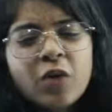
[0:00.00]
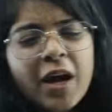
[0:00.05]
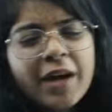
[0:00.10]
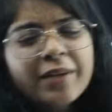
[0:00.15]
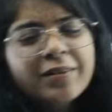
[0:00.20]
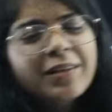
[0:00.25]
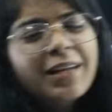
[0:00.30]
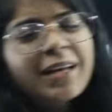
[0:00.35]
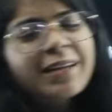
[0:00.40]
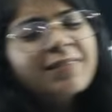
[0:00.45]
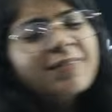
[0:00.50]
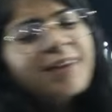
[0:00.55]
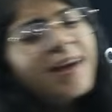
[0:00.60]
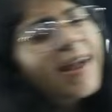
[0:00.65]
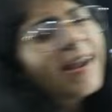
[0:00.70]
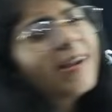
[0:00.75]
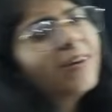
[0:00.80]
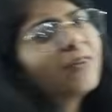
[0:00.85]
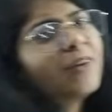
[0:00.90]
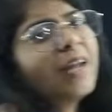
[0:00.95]
They're like,
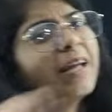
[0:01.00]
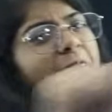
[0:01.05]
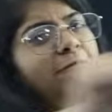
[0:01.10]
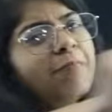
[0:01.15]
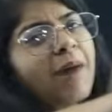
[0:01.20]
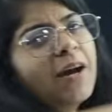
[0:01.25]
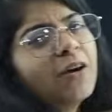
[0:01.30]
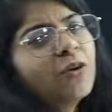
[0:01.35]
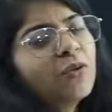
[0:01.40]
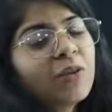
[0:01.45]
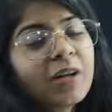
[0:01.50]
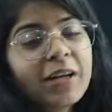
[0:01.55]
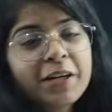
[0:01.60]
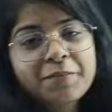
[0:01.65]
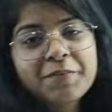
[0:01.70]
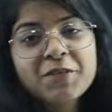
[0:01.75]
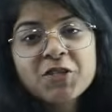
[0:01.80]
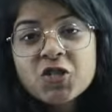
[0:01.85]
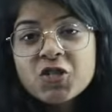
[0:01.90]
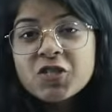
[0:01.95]
I don't like bio, let
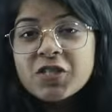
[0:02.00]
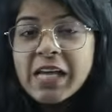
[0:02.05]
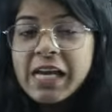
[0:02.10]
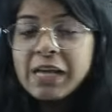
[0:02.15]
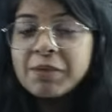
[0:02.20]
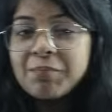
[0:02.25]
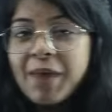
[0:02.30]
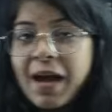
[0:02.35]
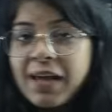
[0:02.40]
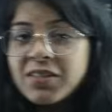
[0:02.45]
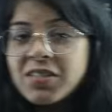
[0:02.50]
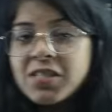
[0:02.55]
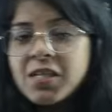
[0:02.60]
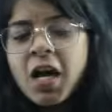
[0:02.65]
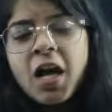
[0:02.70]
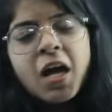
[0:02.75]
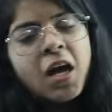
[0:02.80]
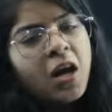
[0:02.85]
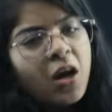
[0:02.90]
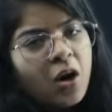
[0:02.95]
me just take maths.
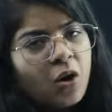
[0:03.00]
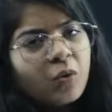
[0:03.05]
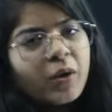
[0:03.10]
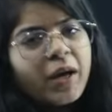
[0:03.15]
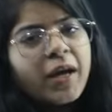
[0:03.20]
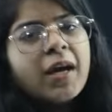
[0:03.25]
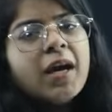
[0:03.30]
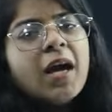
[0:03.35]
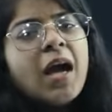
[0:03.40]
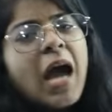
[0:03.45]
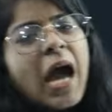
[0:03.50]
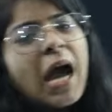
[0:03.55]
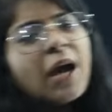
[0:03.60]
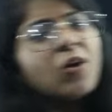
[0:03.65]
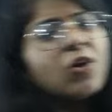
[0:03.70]
Okay, I don't